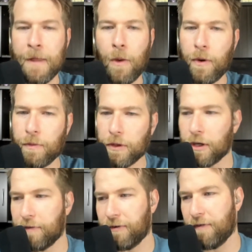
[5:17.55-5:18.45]
when we're
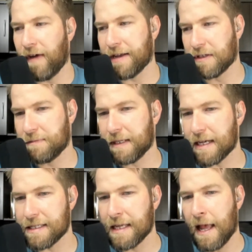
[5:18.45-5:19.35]
looking for advisors,
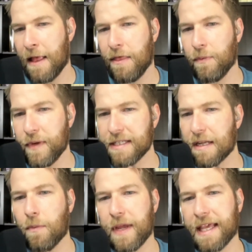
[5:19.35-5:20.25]
because the
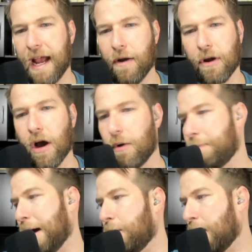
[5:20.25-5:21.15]
reason we care at all
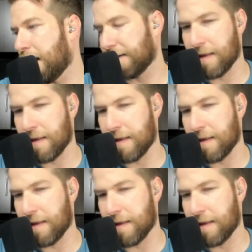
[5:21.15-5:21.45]
about what